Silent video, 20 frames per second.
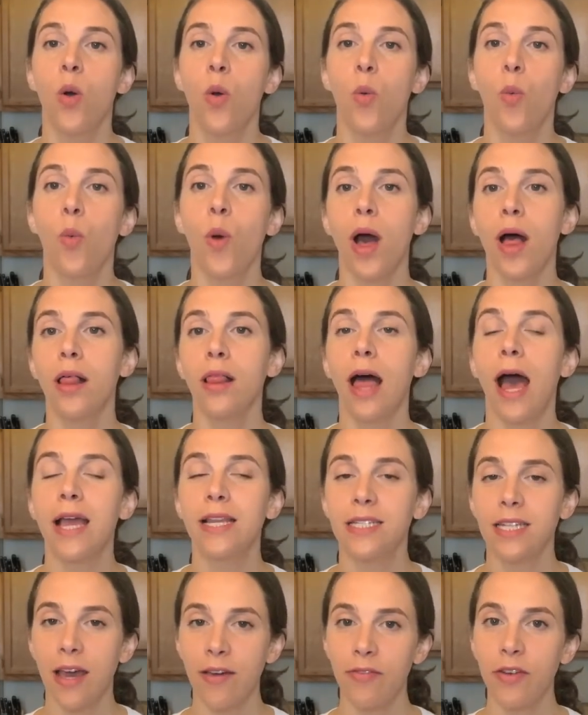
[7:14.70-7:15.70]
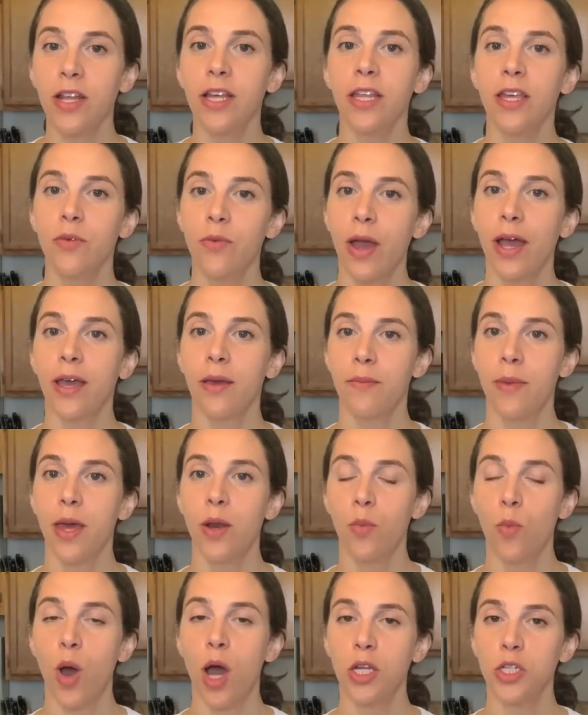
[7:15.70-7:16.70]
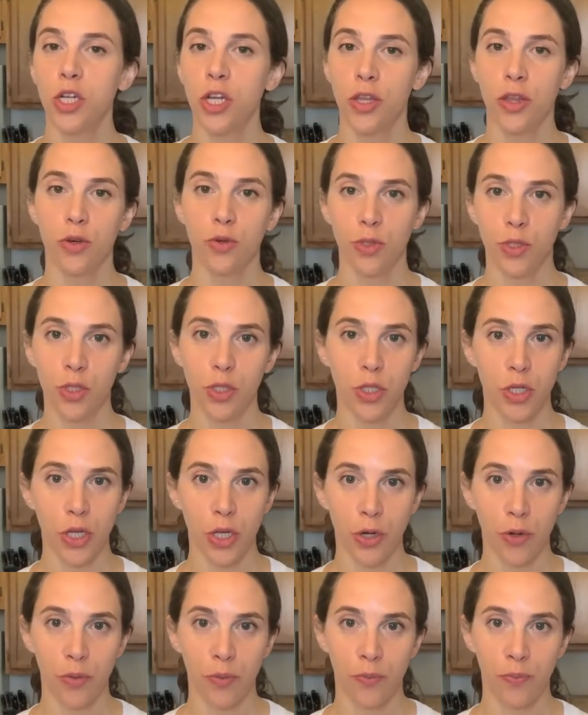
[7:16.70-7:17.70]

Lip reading: Well, I definitely recommend washing those too.